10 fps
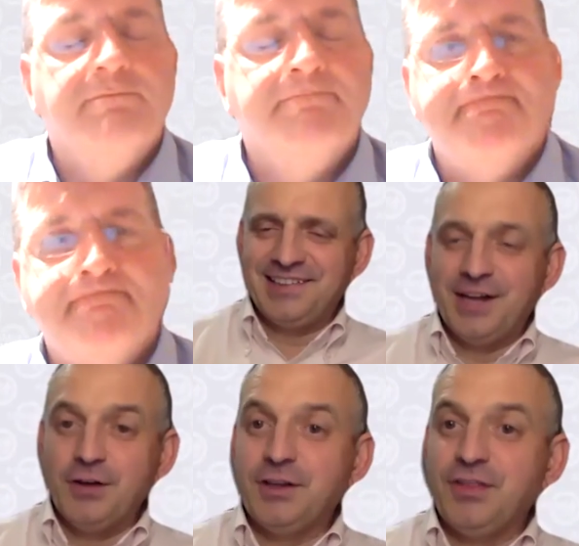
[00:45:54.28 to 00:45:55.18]
Yes,
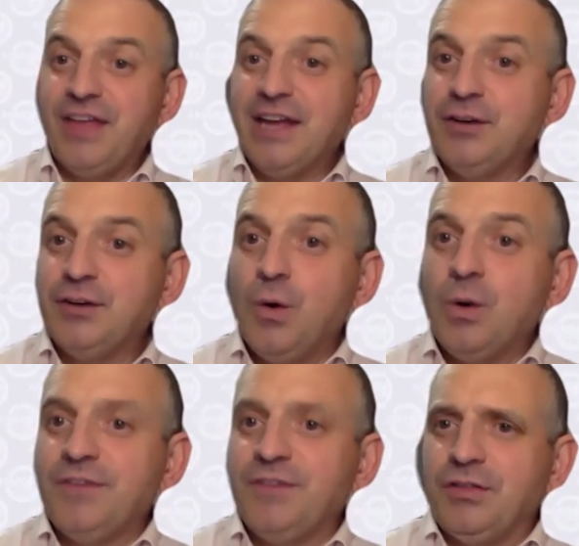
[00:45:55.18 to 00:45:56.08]
so thank you to
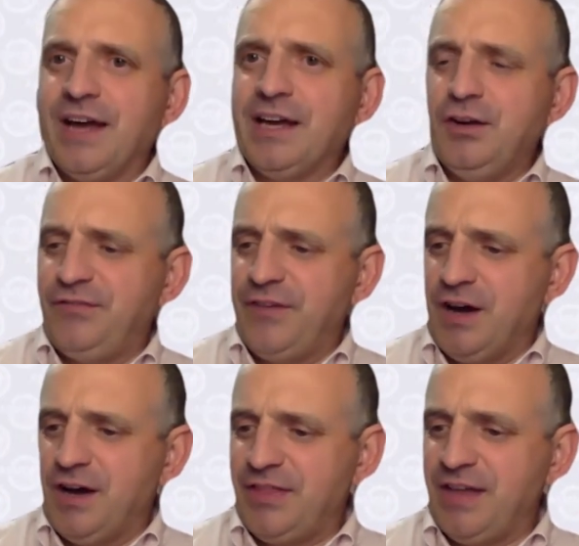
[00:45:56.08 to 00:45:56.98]
all of you. Thank you
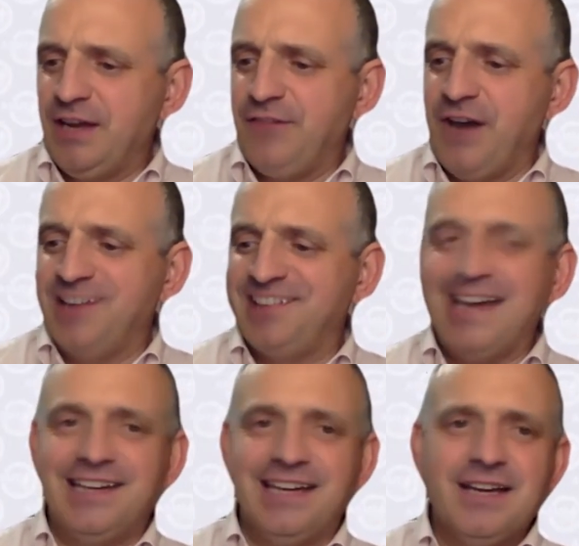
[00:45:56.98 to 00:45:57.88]
for
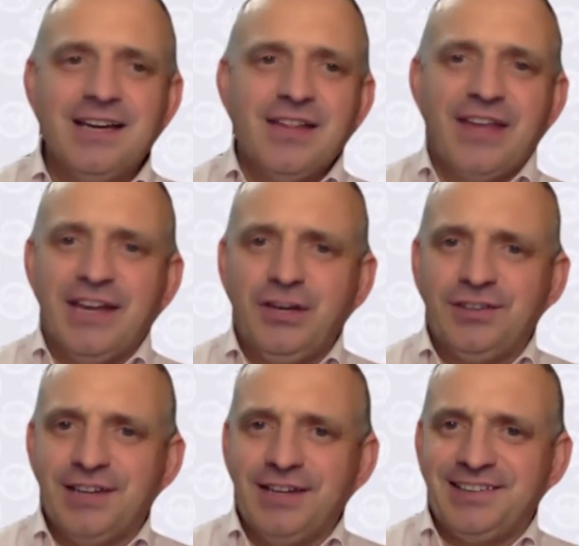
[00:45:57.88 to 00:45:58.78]
attending. Thank you
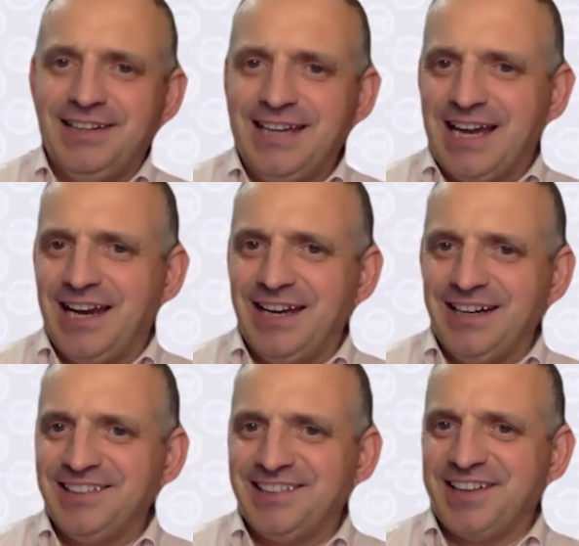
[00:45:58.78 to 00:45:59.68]
to Nicola
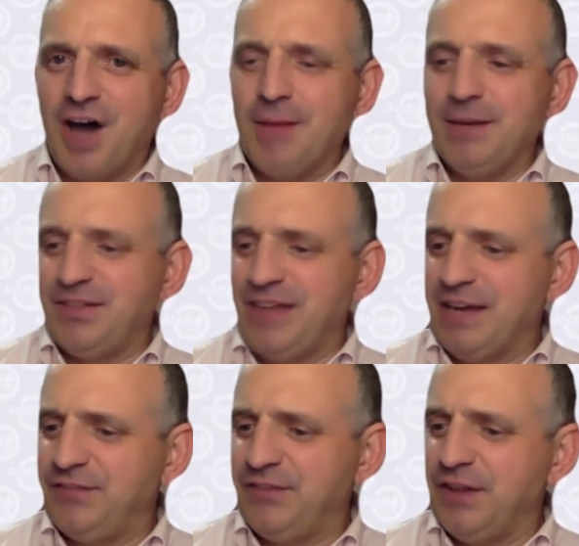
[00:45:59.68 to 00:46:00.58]
and Simon. Thank
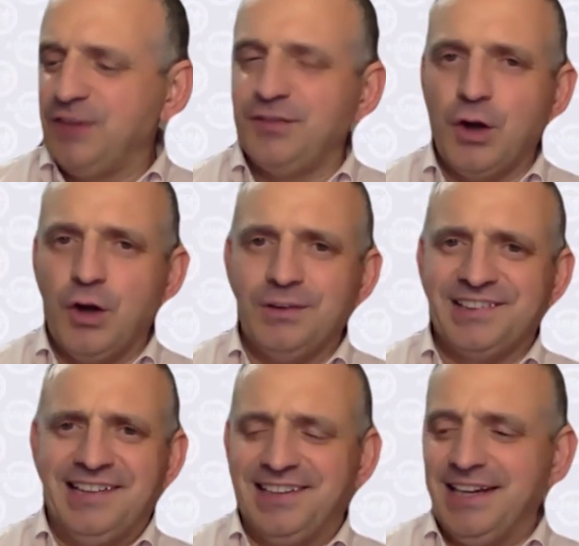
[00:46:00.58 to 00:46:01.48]
you for those of you who
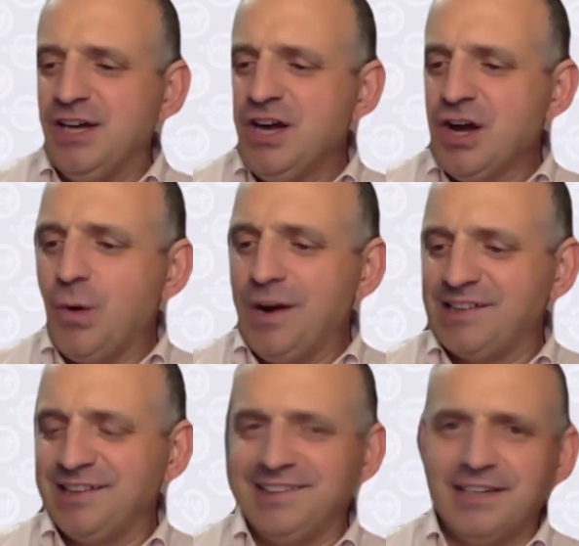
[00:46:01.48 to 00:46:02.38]
sent in
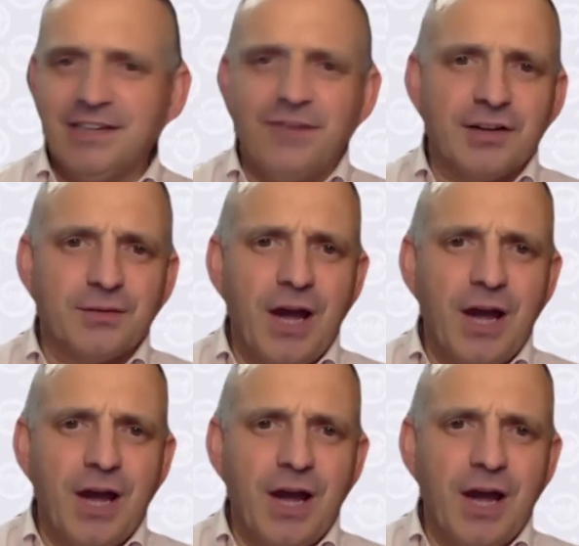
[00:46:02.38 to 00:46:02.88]
questions in advance.